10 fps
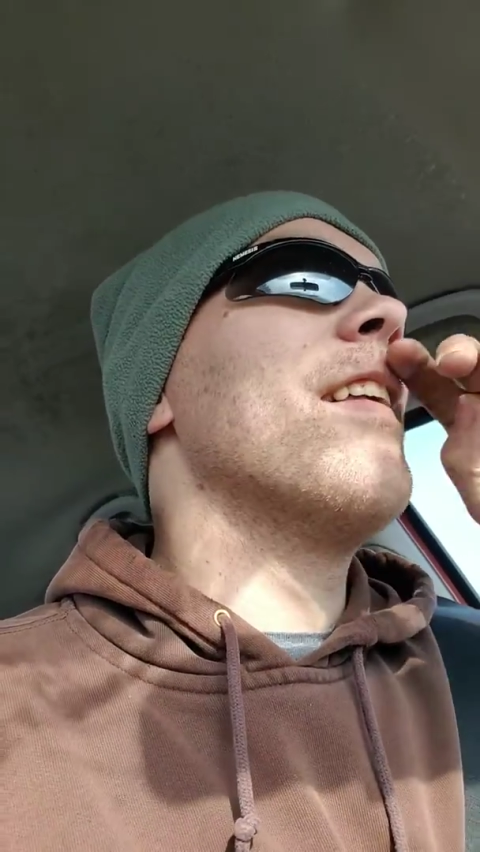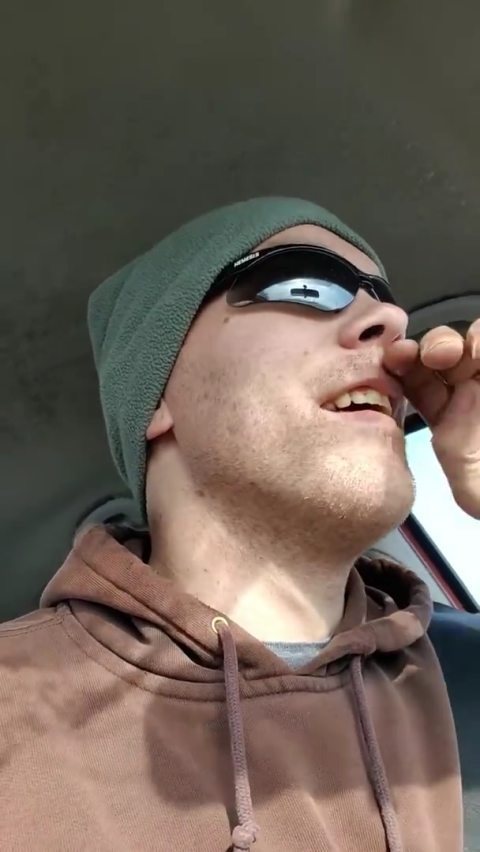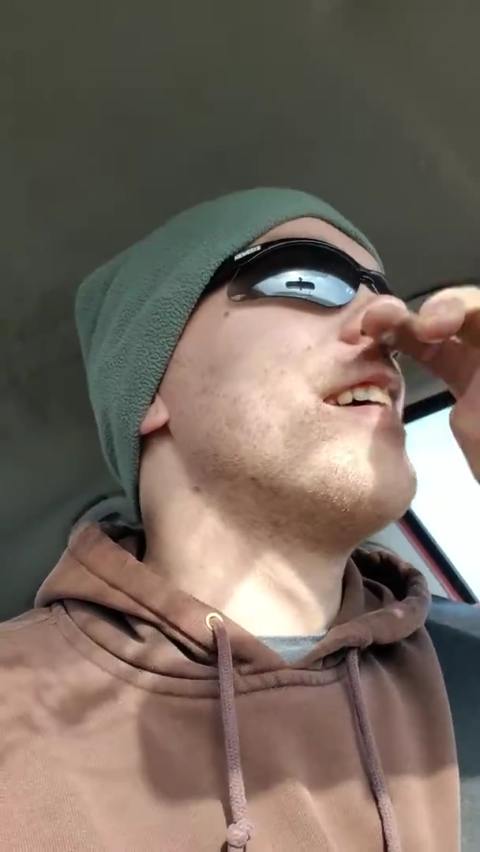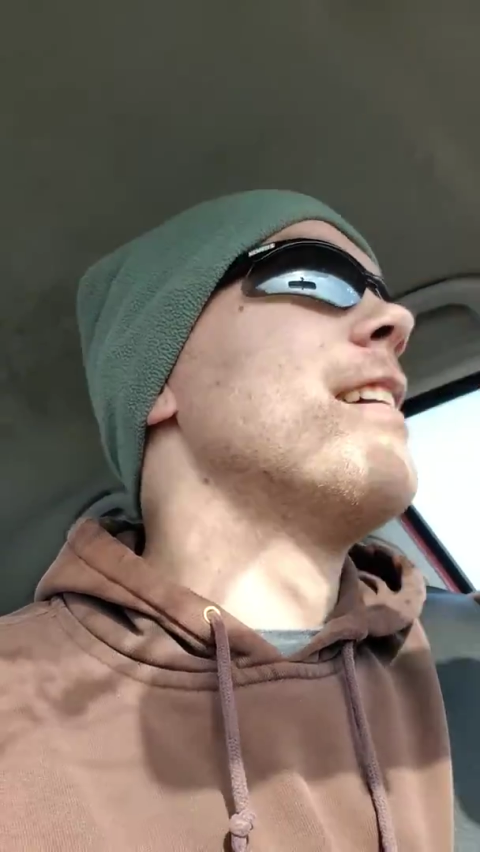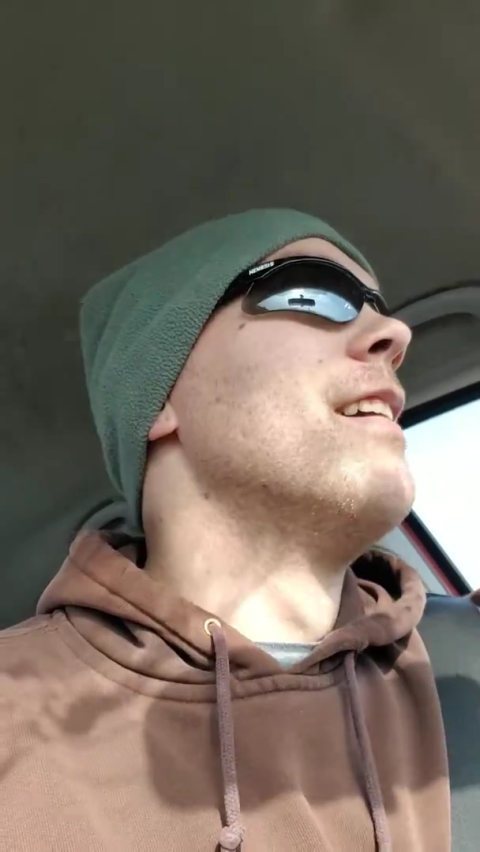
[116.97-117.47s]

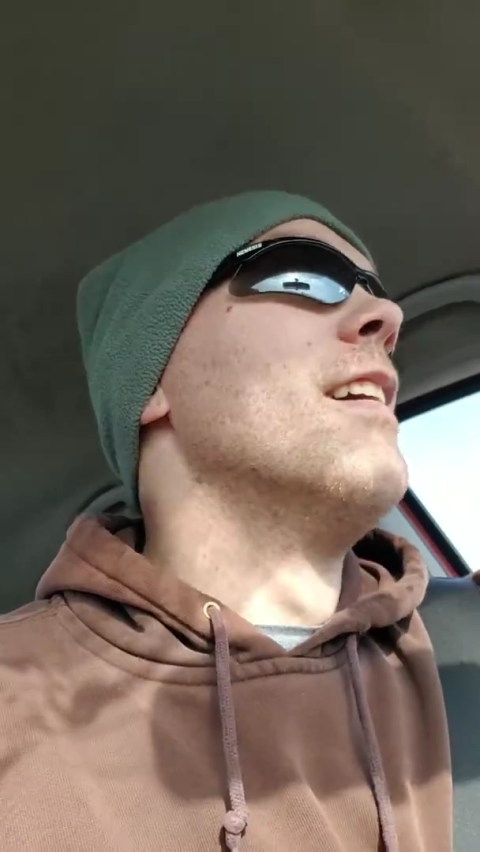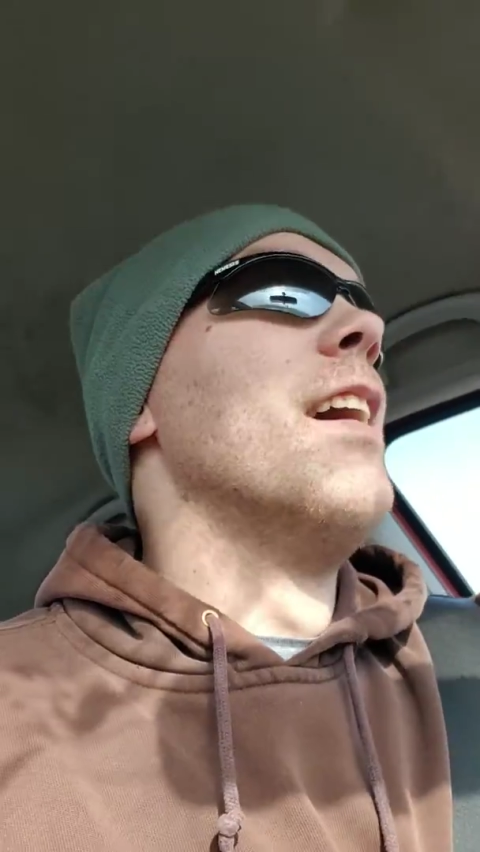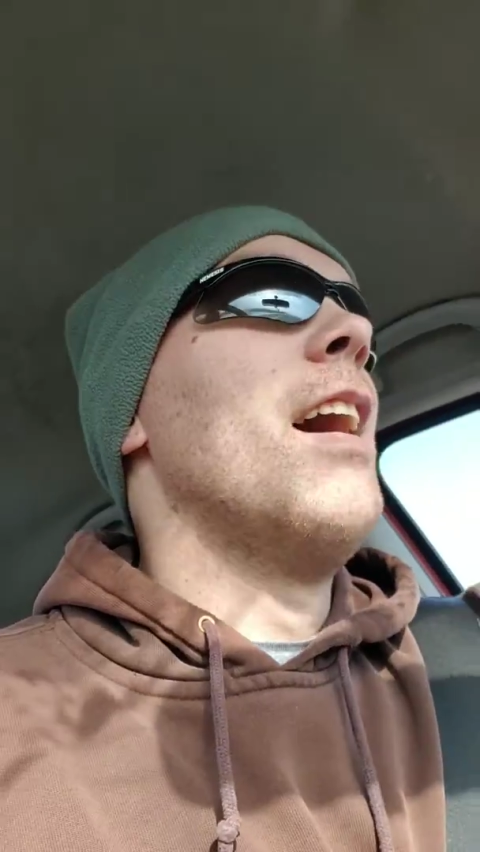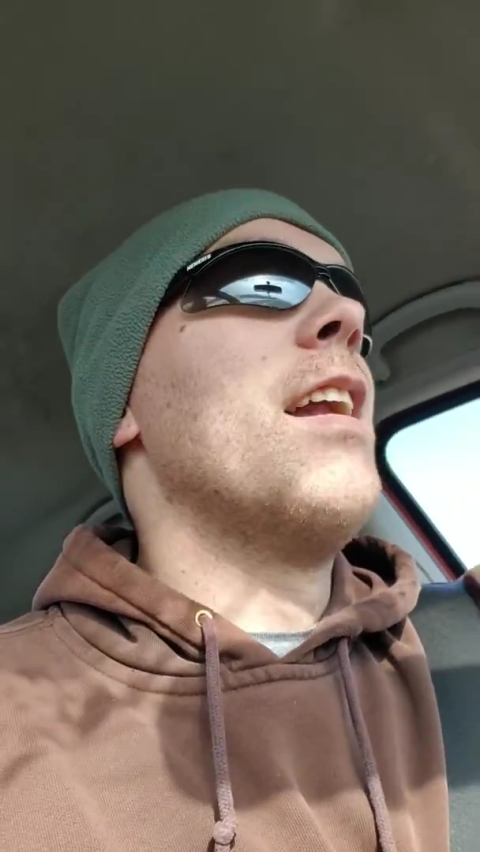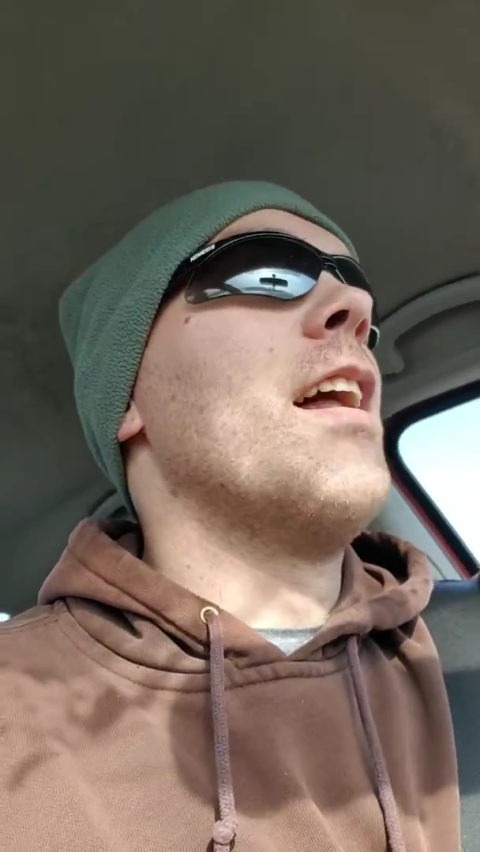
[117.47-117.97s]
Like,
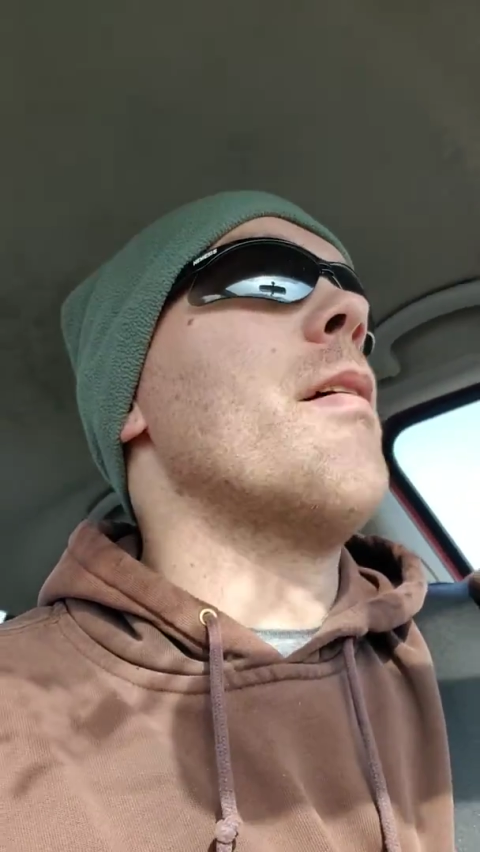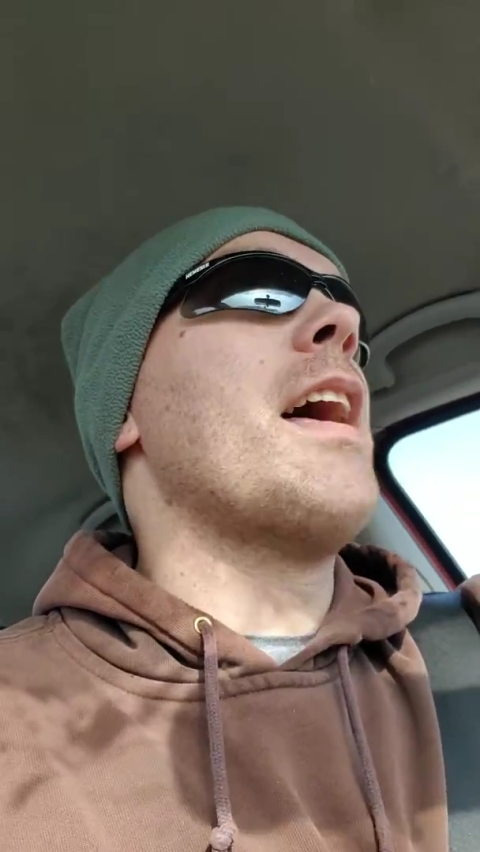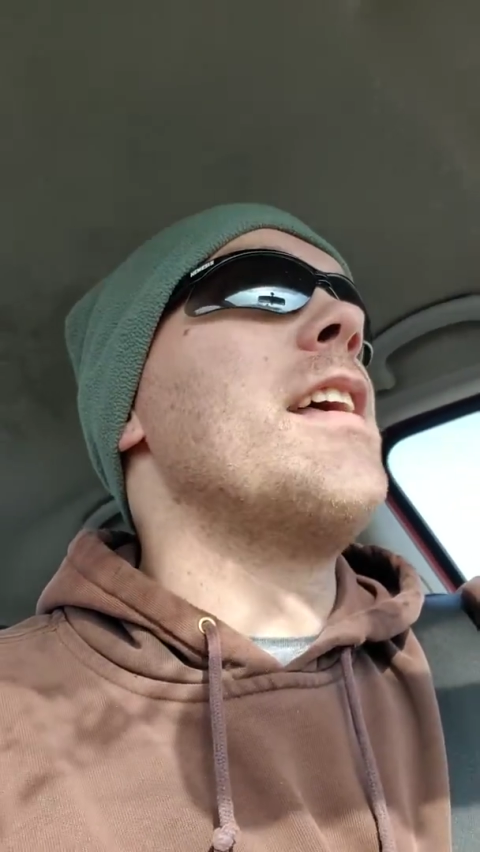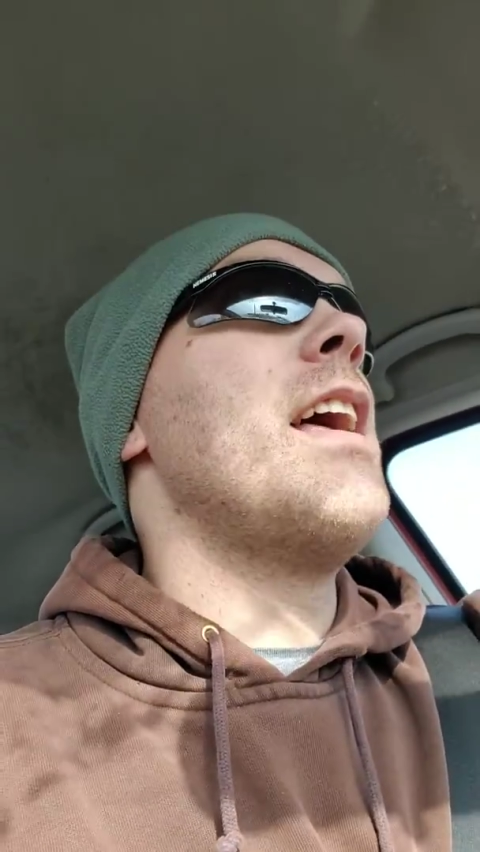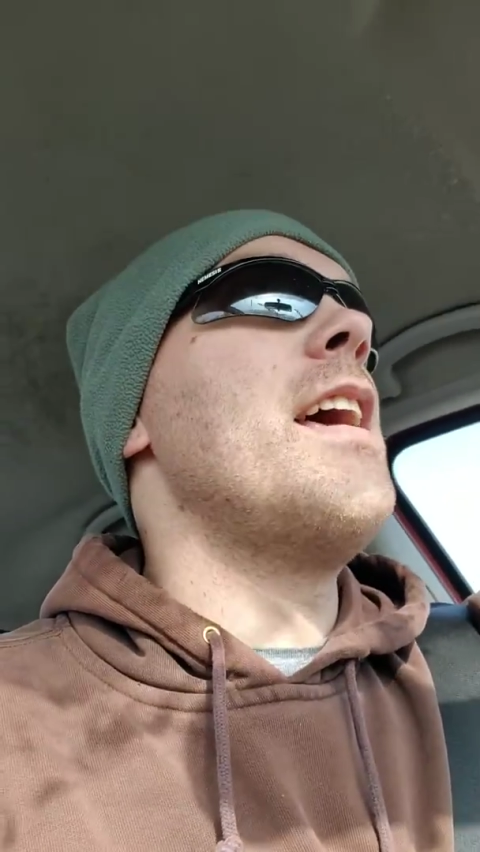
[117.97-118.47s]

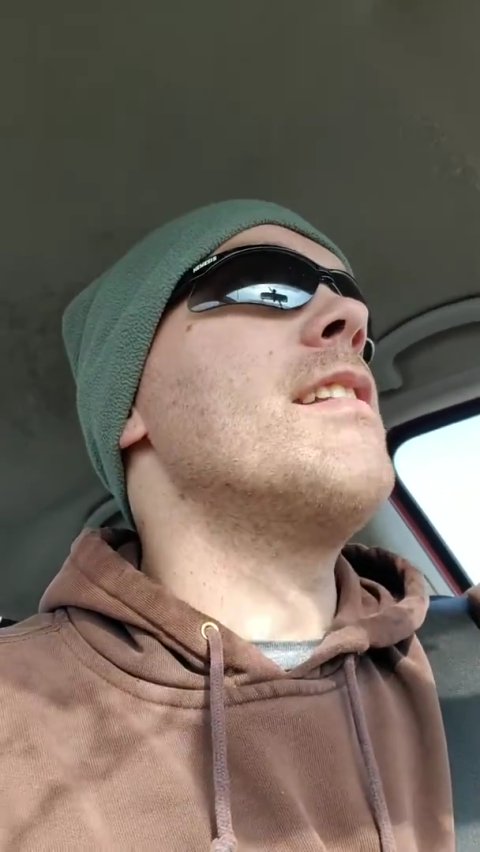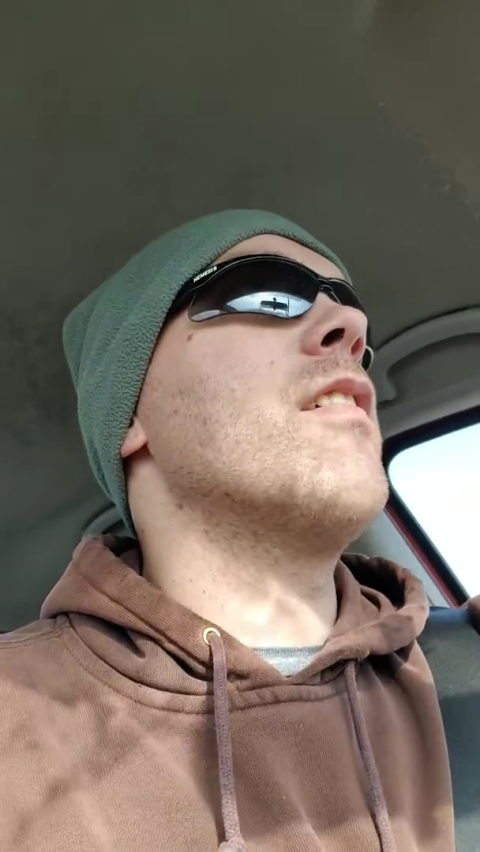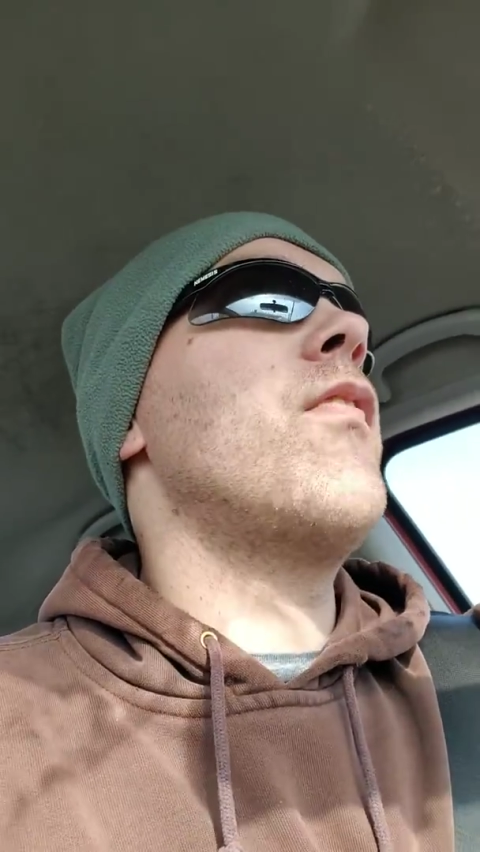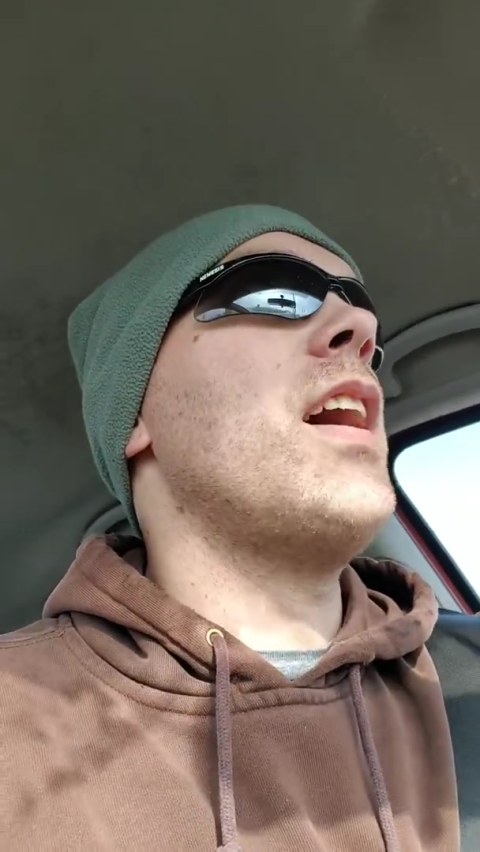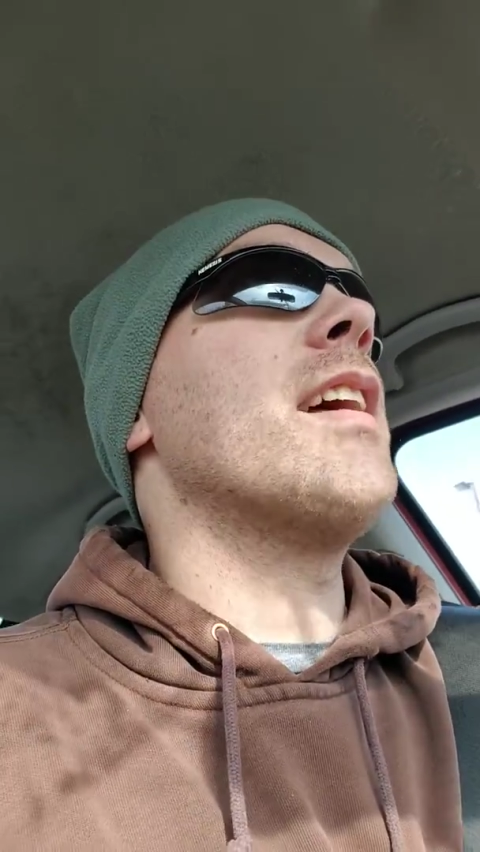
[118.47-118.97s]
I hate
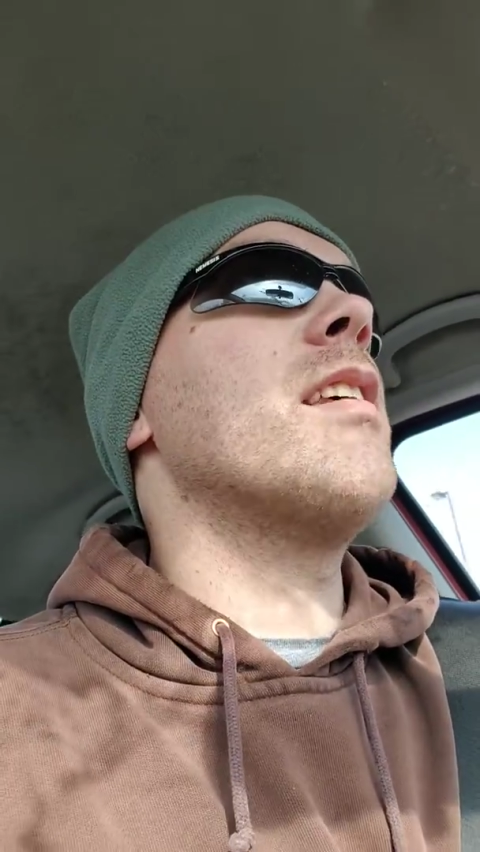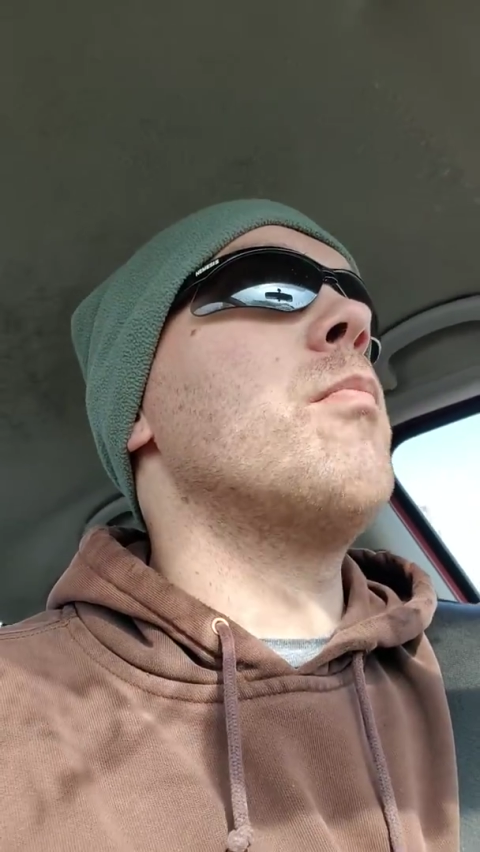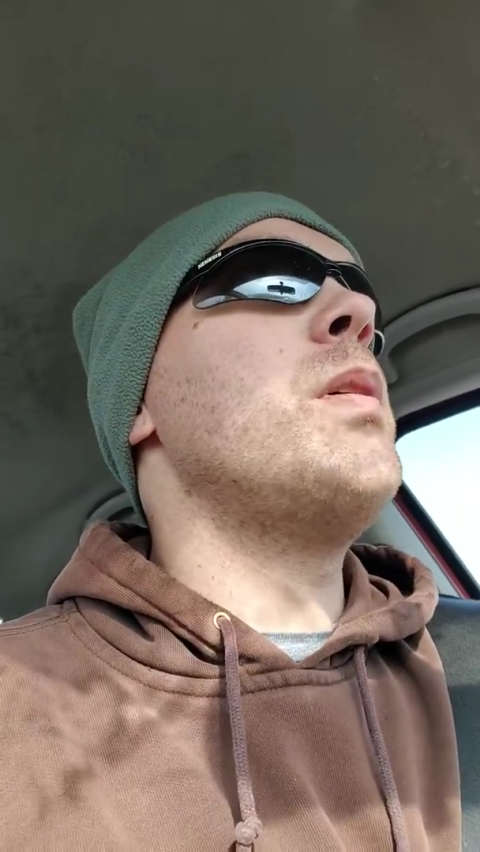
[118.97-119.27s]
the fact that